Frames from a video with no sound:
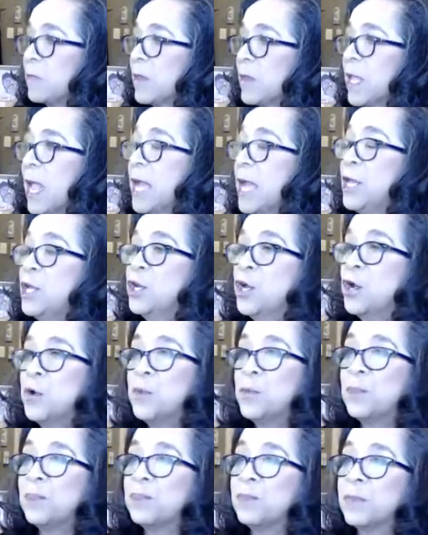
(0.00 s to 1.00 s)
And
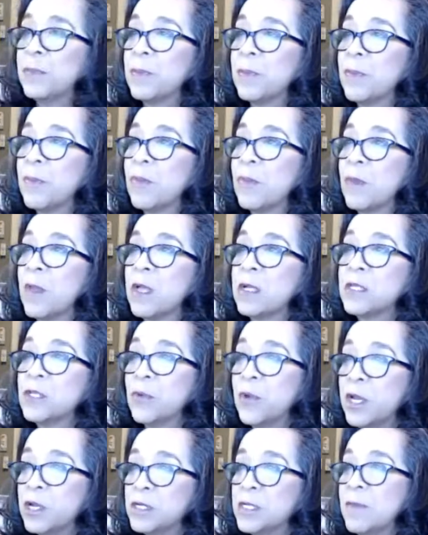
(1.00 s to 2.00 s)
so
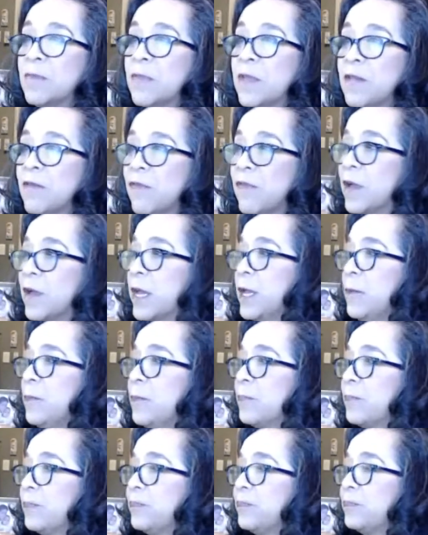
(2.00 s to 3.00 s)
here's something funny.
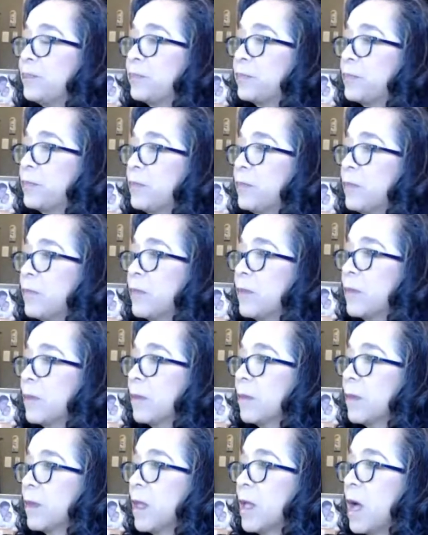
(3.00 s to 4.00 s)

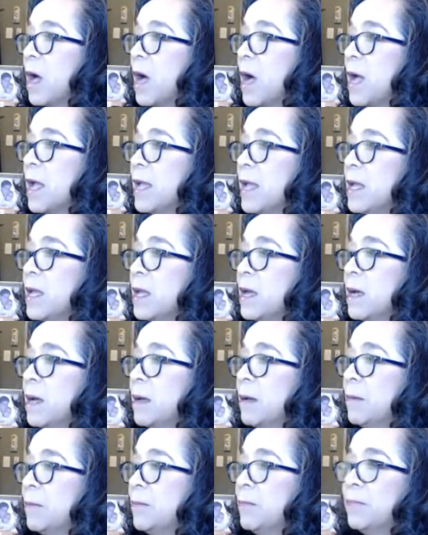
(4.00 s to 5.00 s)
Let's
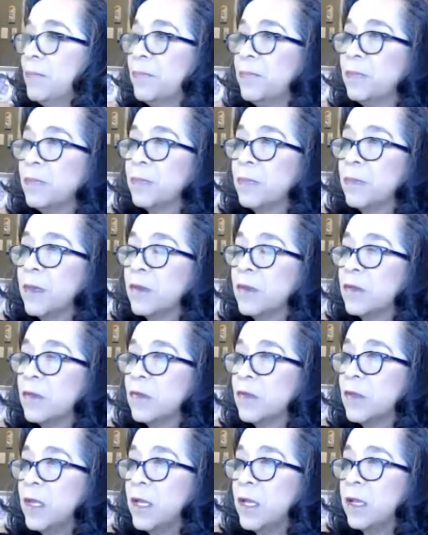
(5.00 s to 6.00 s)

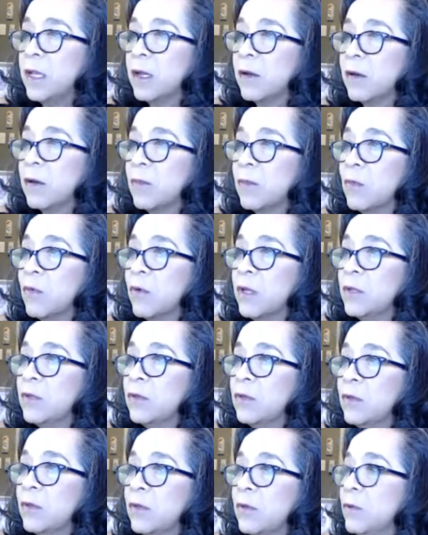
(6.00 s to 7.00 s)
see here, I'm going
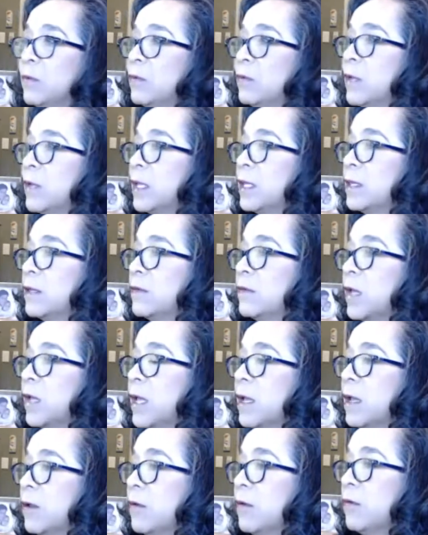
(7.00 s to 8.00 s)
to take this
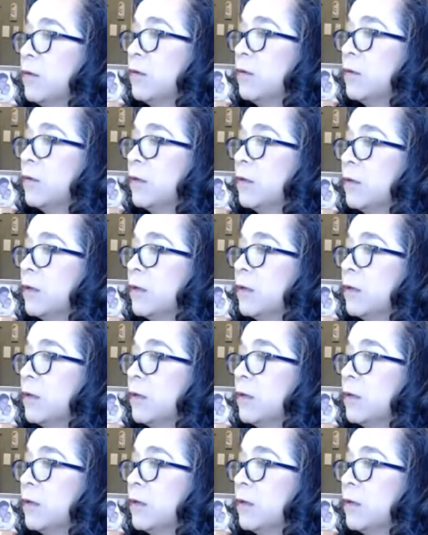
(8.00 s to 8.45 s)
out.